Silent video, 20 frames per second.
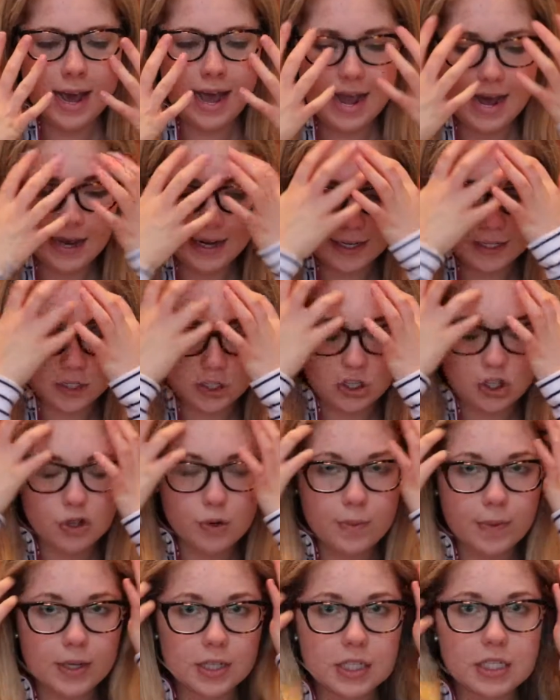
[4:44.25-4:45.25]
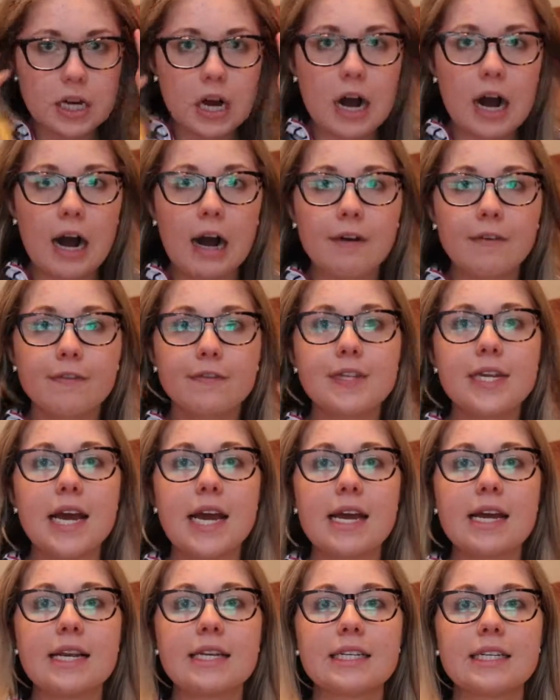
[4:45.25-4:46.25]
and it's super soft
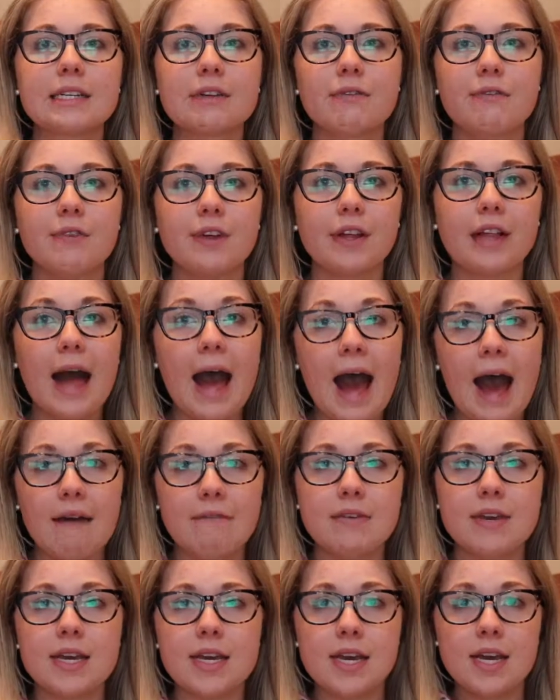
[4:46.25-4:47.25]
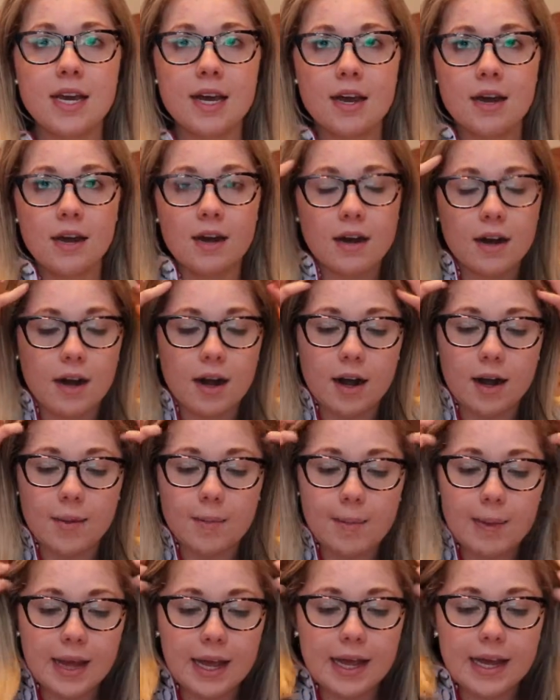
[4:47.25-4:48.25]
and it doesn't feel heavy,
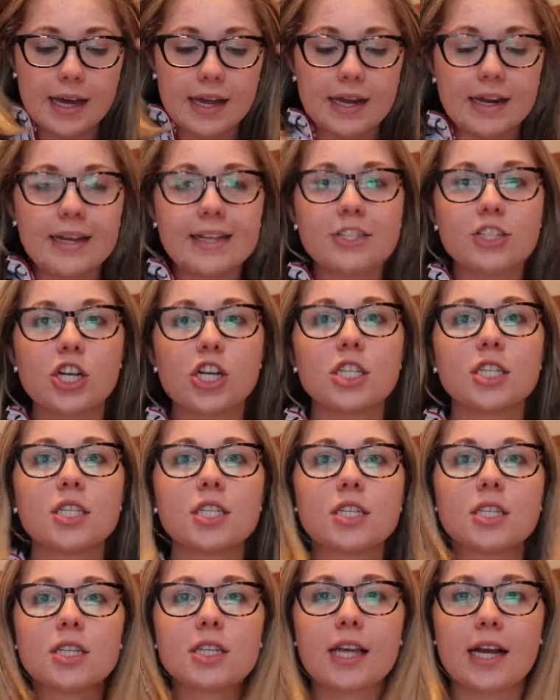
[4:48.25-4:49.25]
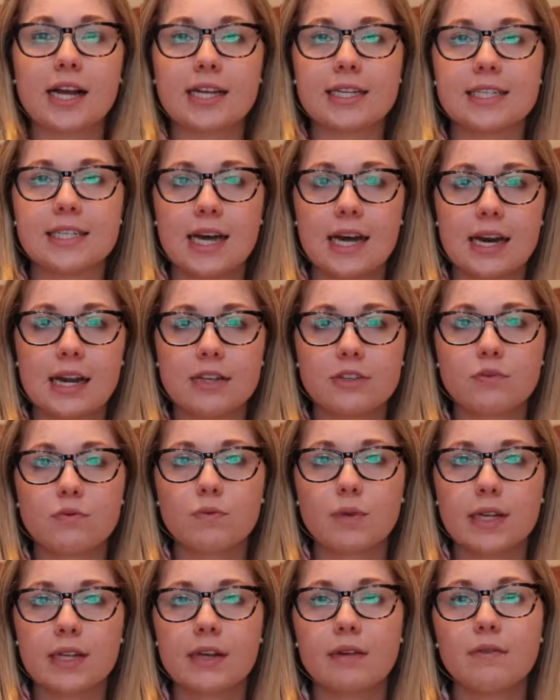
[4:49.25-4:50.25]
and it just, like I said, it's
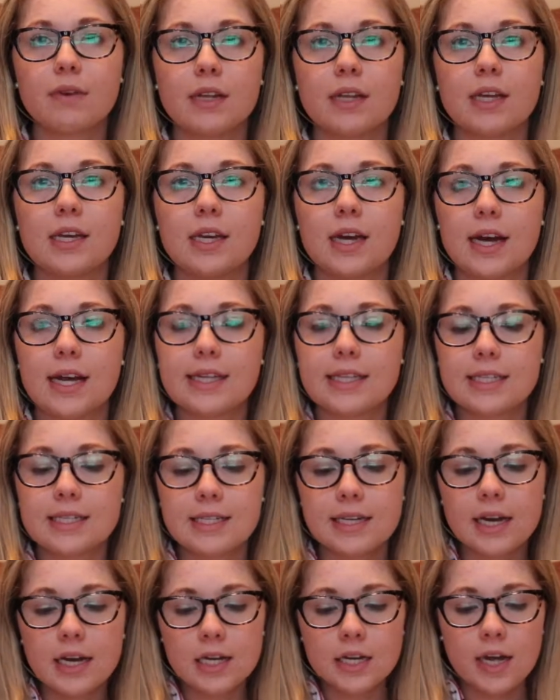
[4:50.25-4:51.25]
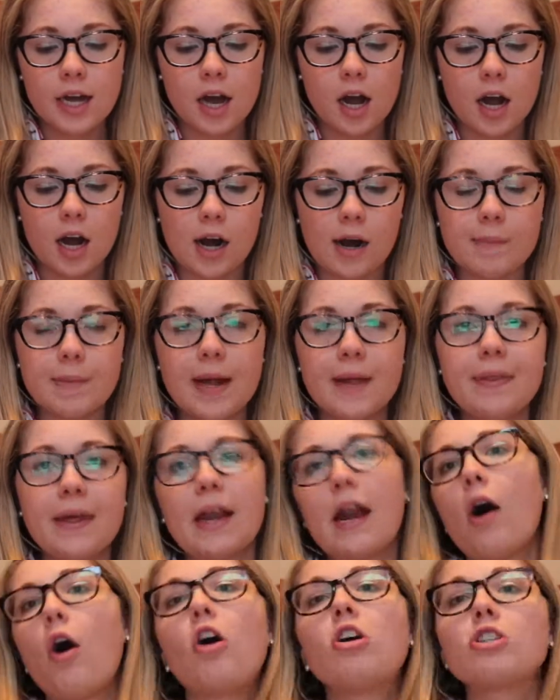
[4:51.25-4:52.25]
really, really nice. And
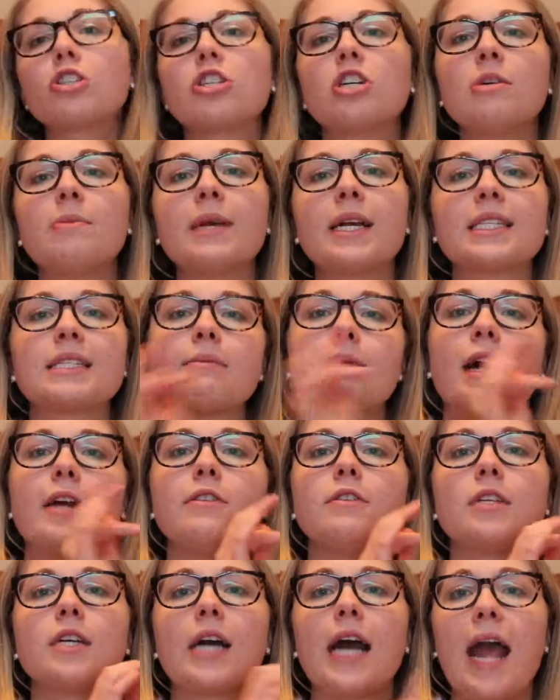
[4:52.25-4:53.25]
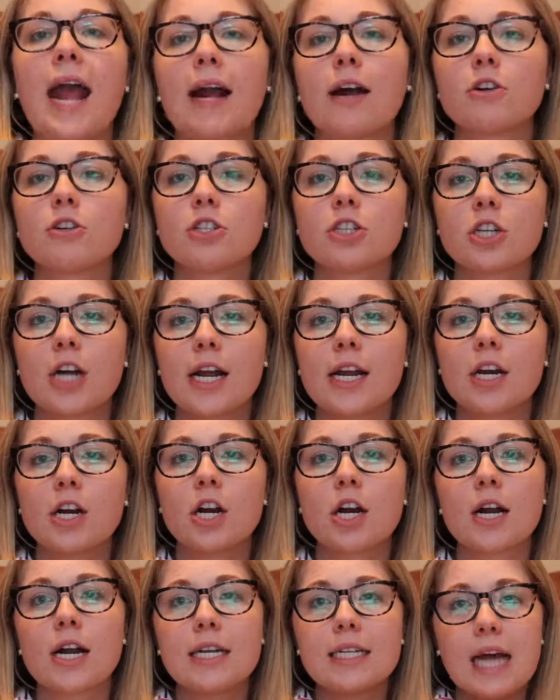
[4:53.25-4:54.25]
then also, because I'm not using a hair
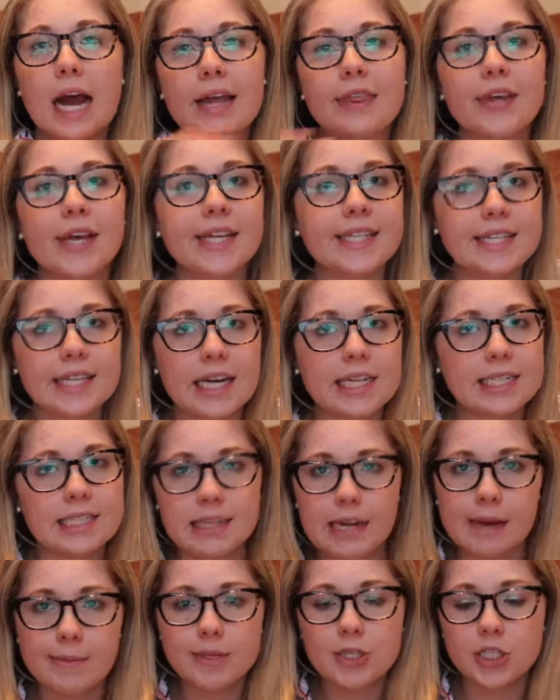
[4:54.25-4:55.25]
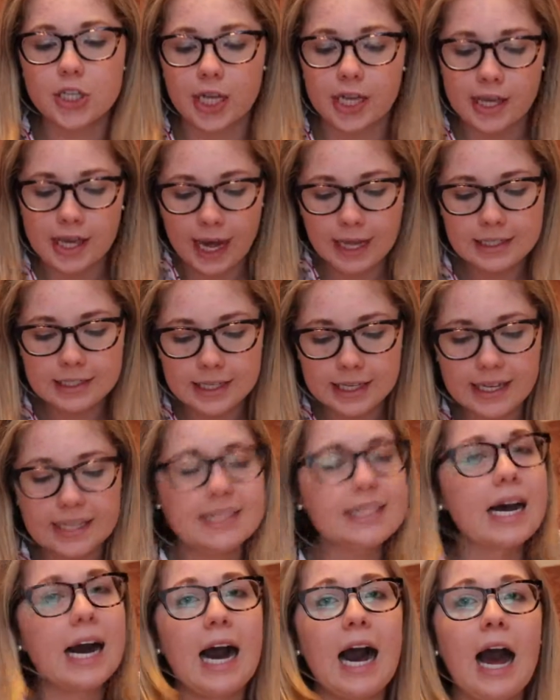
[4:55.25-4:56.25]
straightener, I think it's less damaging. Yes, it
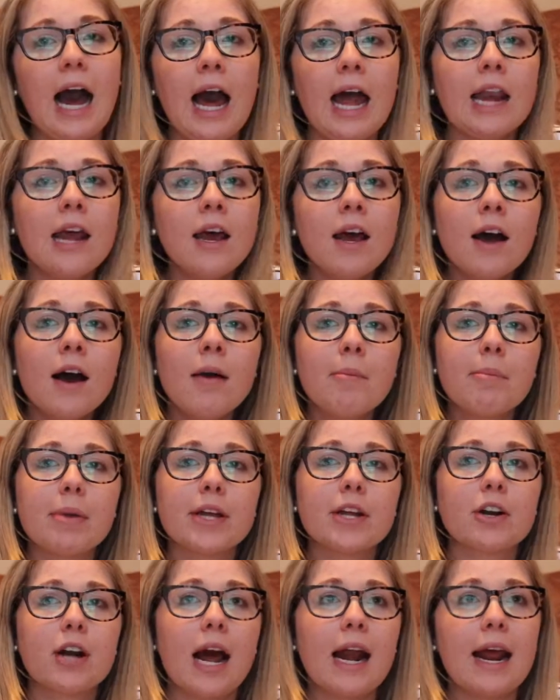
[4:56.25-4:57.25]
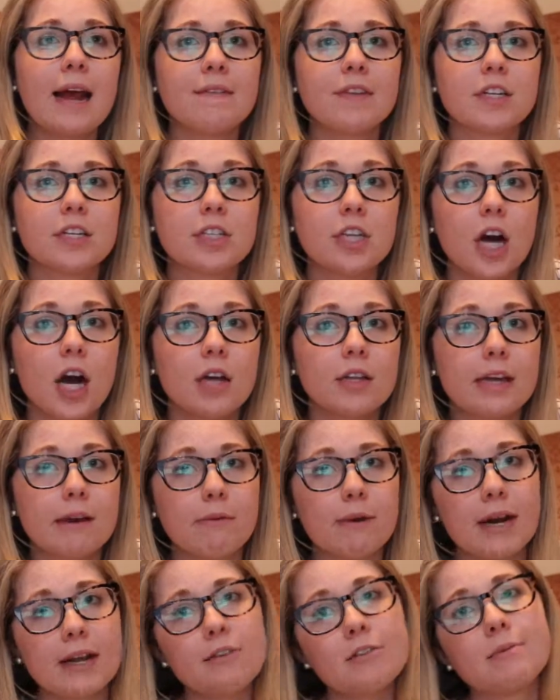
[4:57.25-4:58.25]
gets hot, but you're not having to like
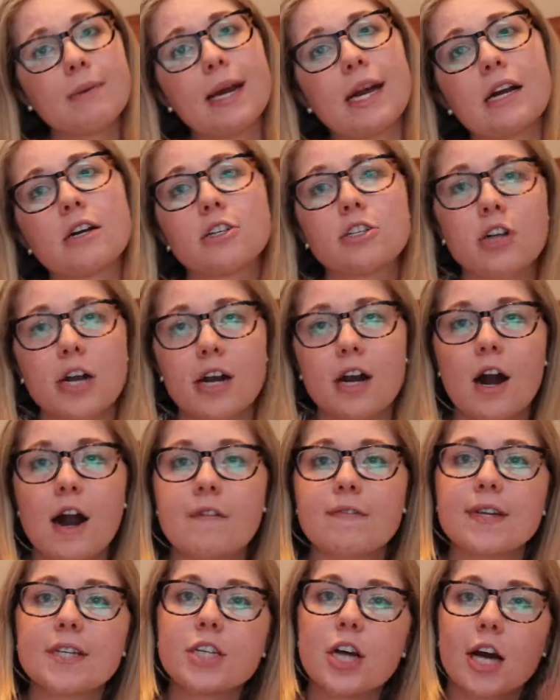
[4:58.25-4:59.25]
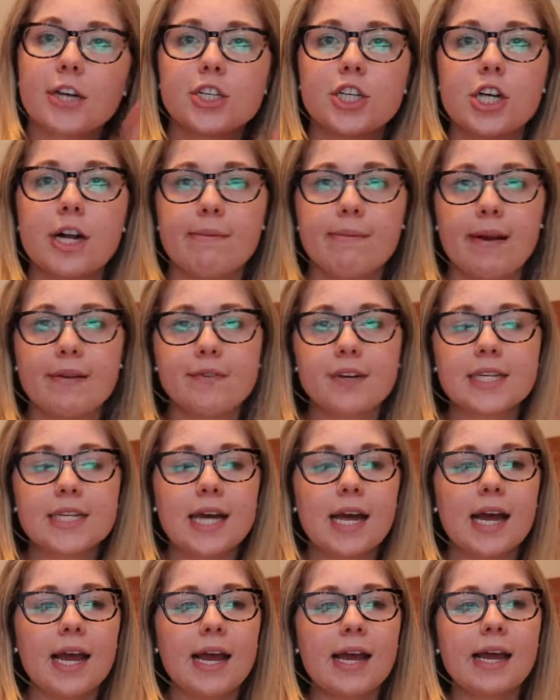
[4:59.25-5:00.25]
when I use my hair straightener, I have to touch it up every
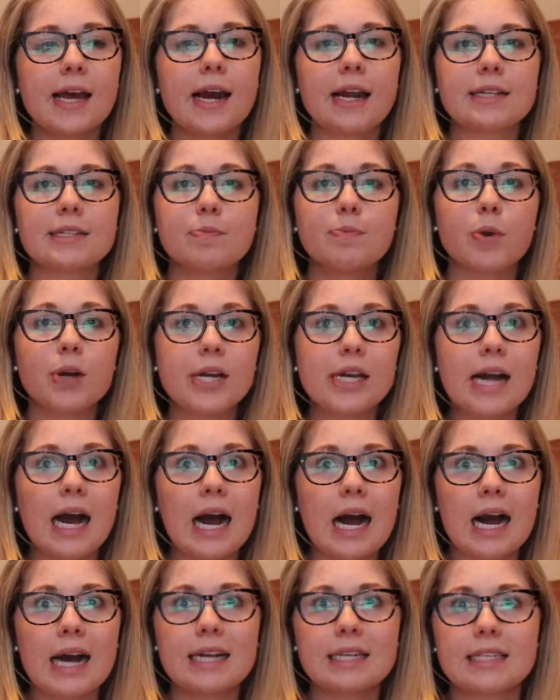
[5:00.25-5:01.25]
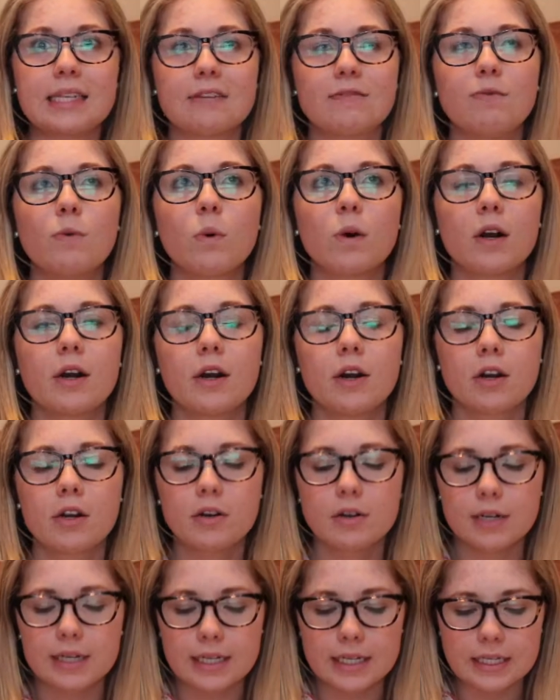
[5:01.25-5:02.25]
day, and it's pretty hot. It's like 400
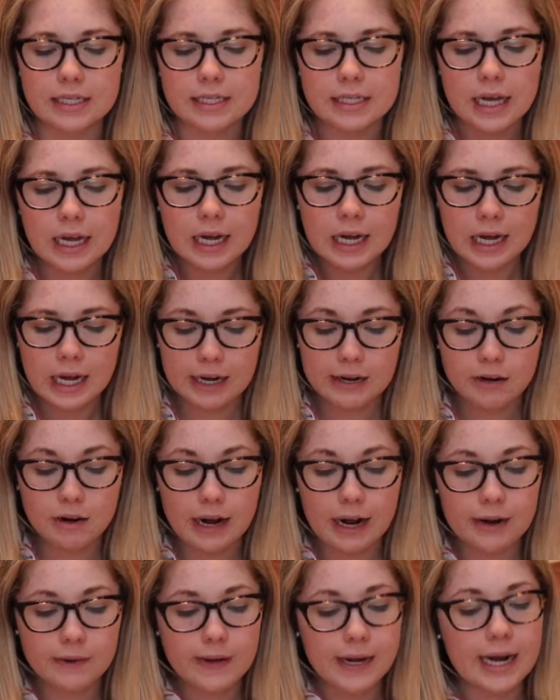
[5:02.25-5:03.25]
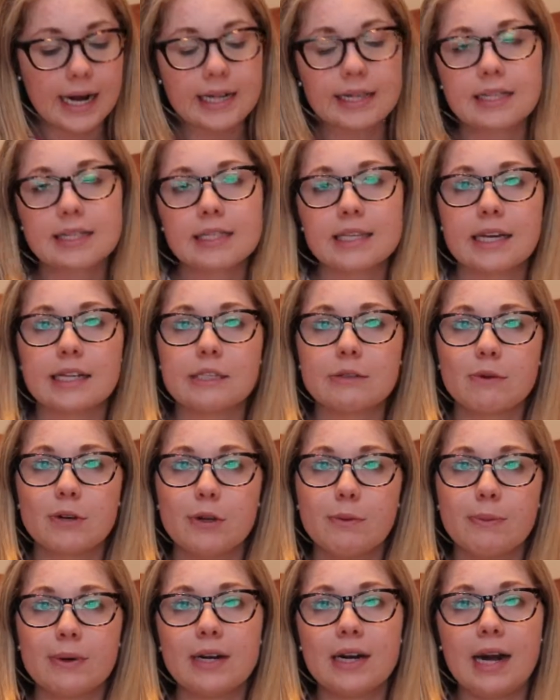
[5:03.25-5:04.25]
degrees. I don't know how hot this gets when
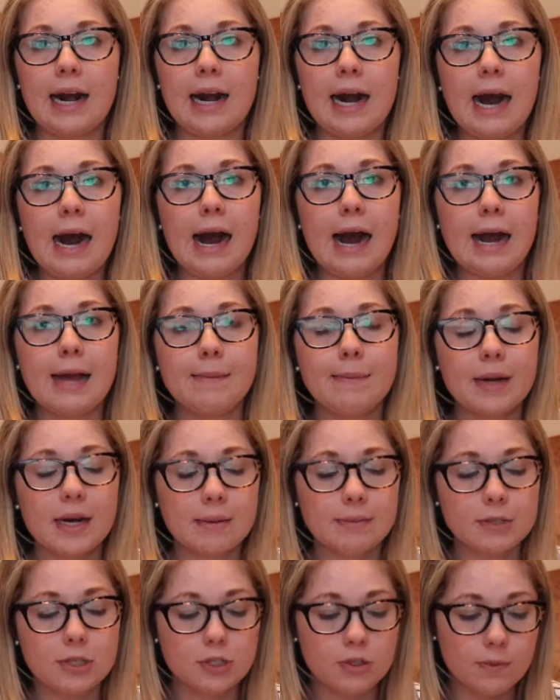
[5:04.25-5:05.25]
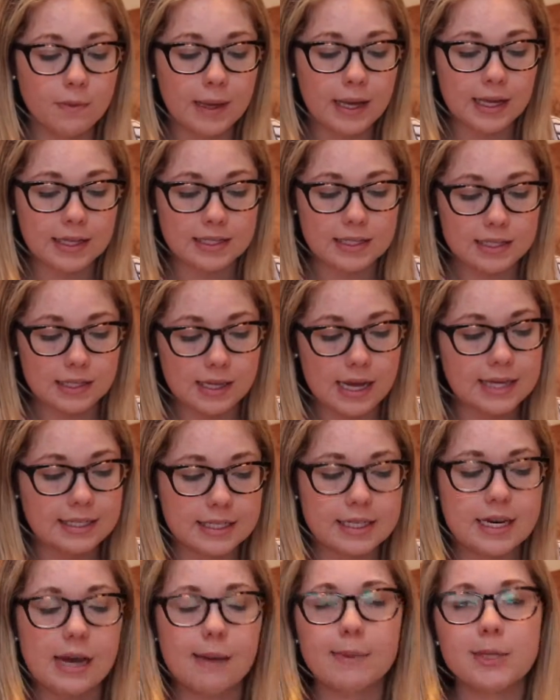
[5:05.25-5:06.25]
you put high, but I'm assuming it's
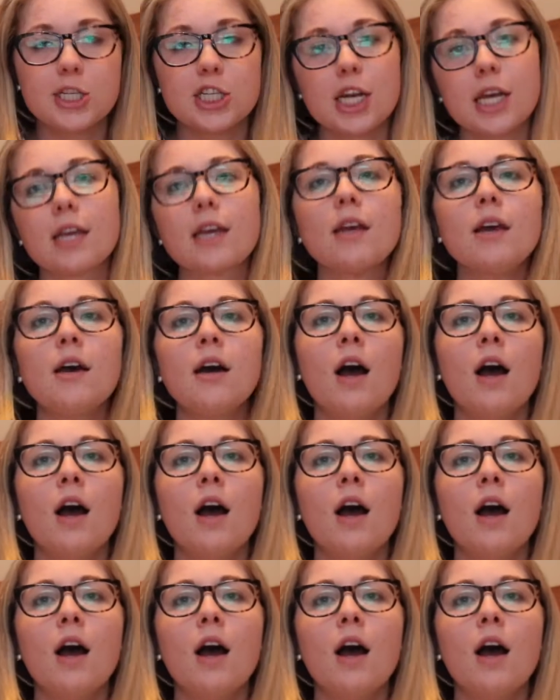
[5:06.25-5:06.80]
less damaging.